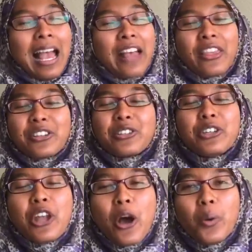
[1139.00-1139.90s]
And there's
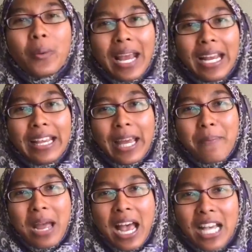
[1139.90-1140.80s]
no way that
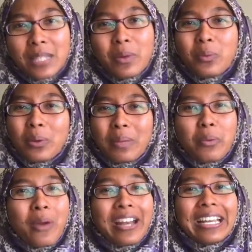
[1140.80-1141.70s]
my husband would be
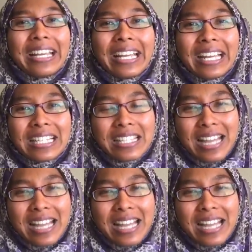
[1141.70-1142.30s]
where he is